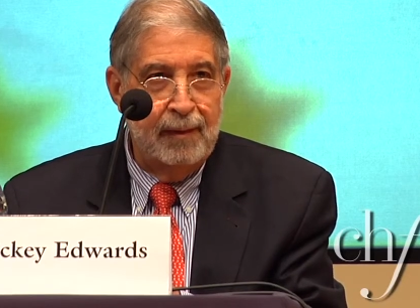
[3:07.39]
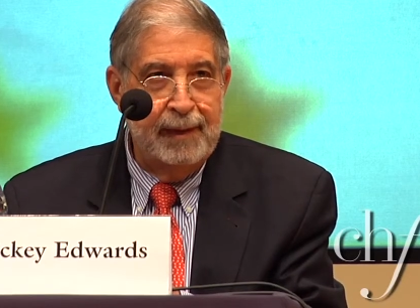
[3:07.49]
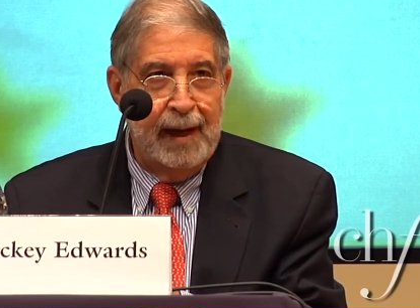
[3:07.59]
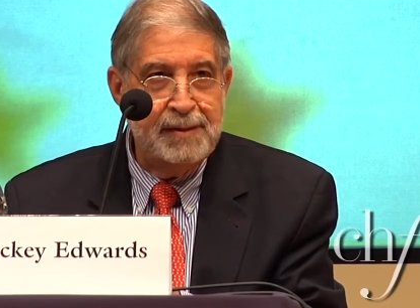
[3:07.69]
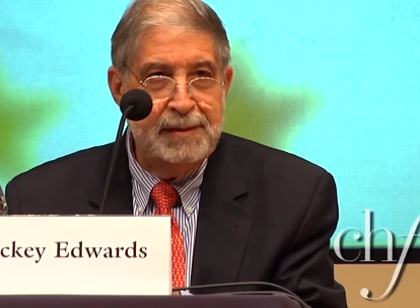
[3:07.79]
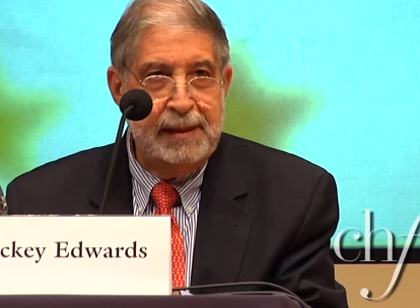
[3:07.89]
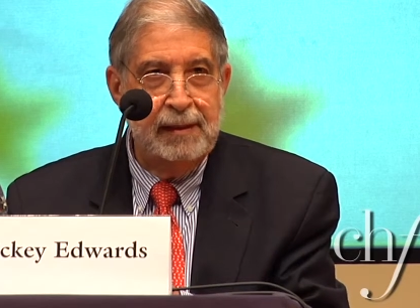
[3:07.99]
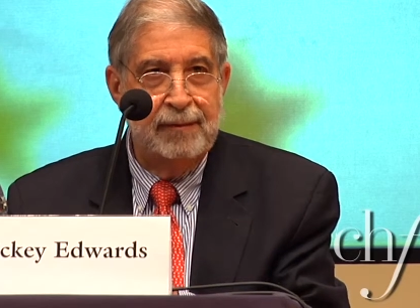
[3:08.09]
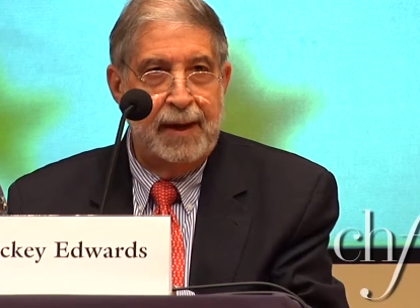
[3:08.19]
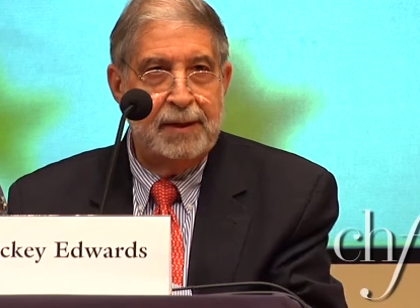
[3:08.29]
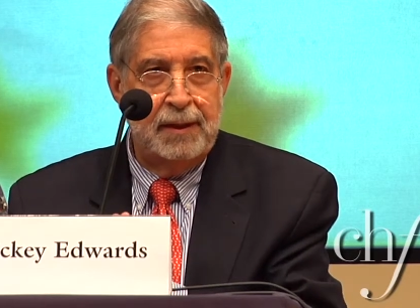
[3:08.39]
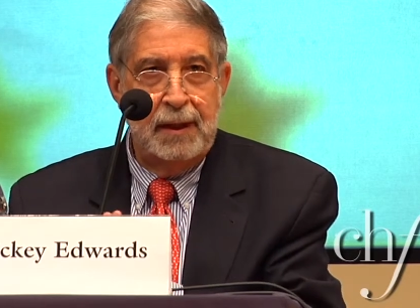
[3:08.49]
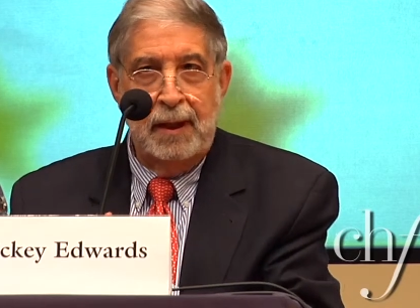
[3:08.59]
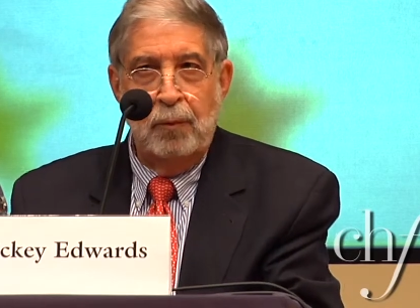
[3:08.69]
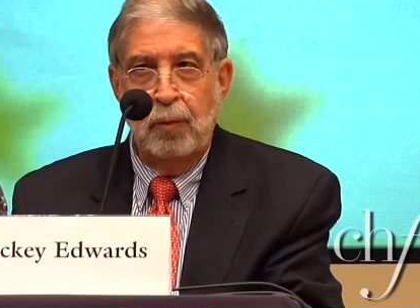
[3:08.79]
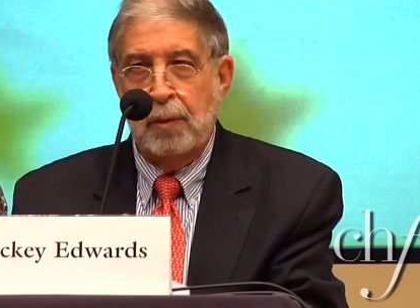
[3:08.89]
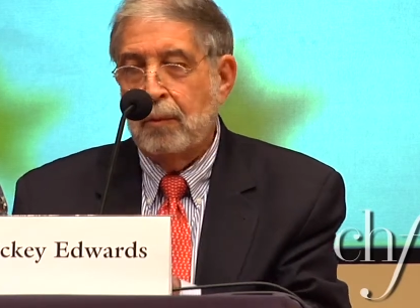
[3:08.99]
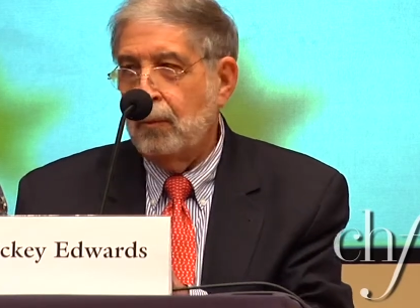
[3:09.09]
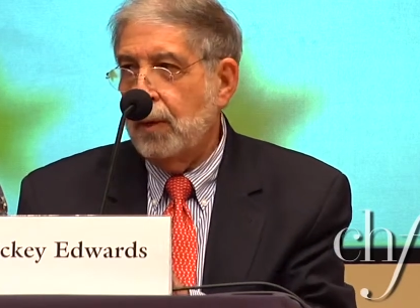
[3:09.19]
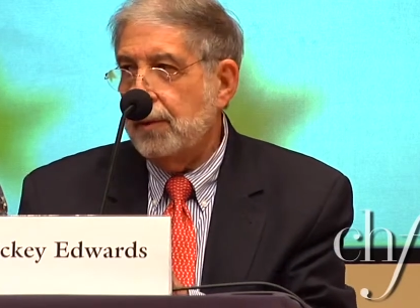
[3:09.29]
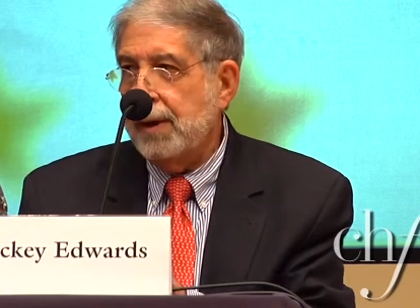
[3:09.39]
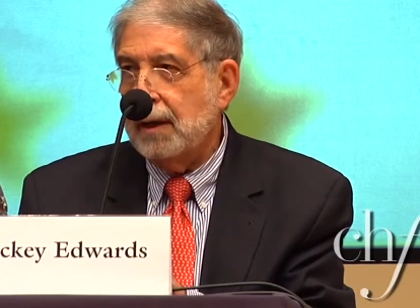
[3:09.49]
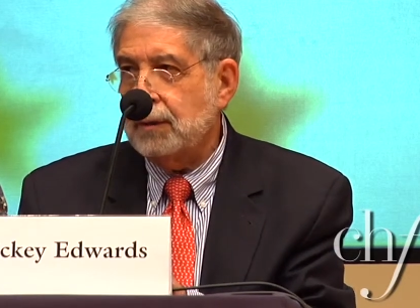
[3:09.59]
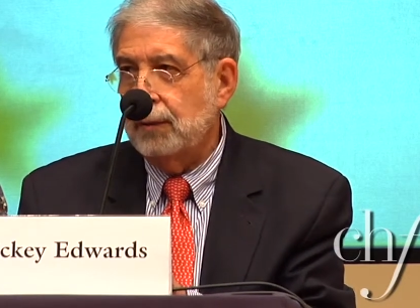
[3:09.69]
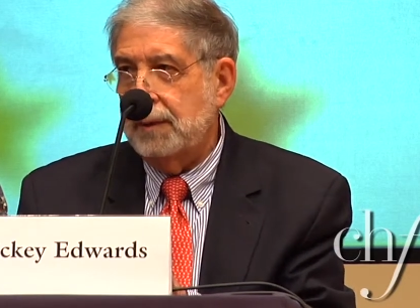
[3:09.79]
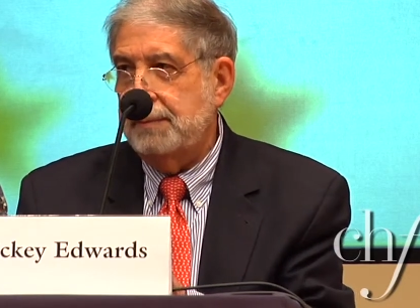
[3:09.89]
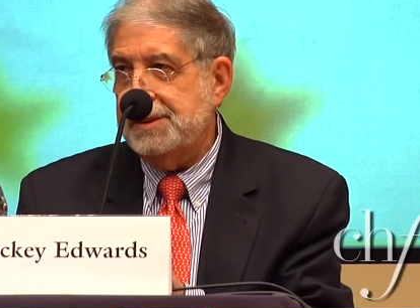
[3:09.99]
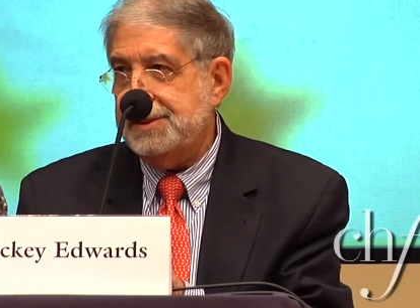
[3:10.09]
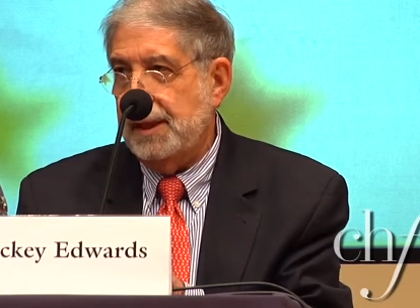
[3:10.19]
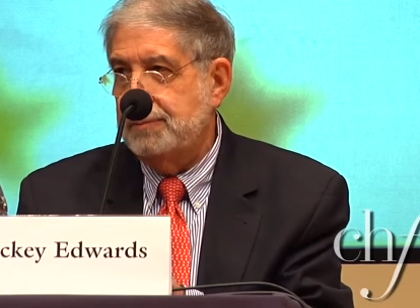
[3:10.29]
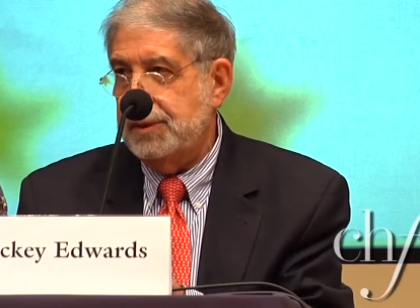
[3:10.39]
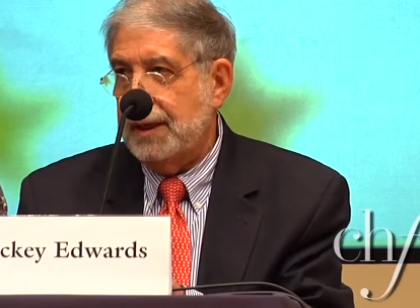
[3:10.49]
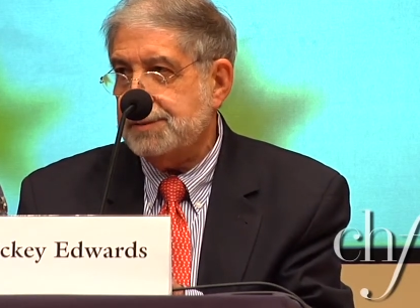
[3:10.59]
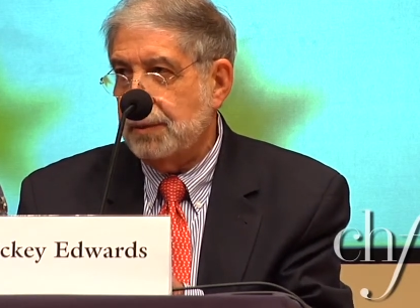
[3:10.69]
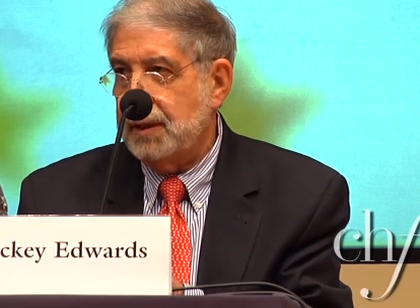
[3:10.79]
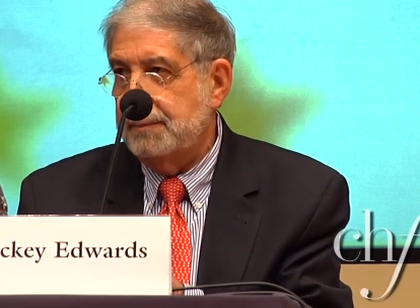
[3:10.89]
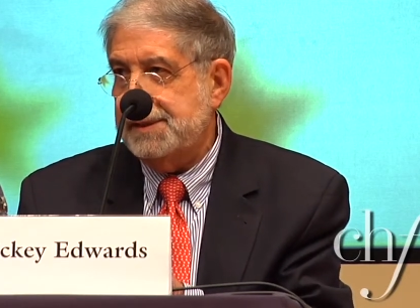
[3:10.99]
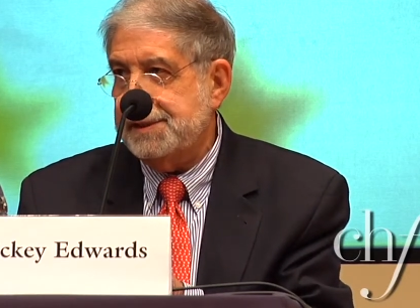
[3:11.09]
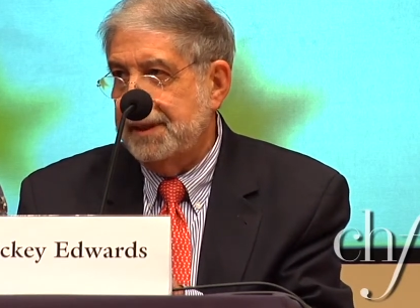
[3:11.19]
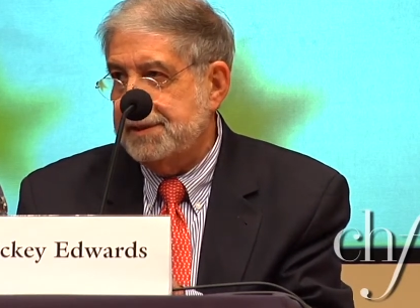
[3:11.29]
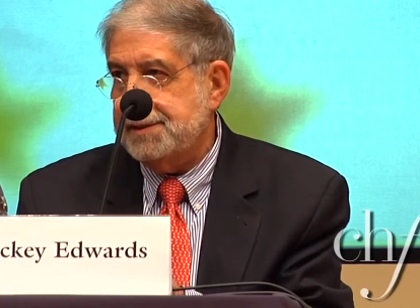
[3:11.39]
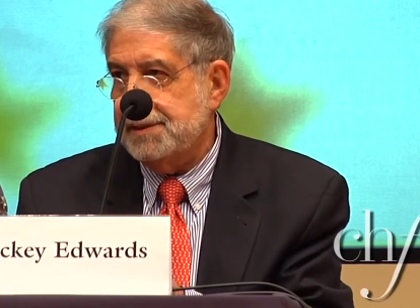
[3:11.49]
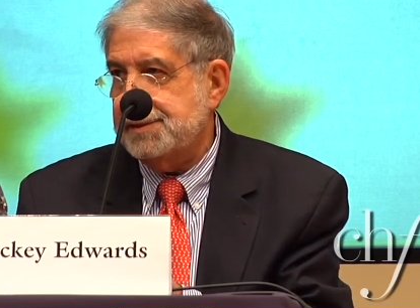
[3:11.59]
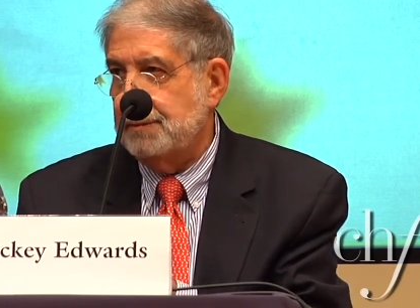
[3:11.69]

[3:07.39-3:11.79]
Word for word: The idea that we're, we're not going to be subjects, we're going to be citizens.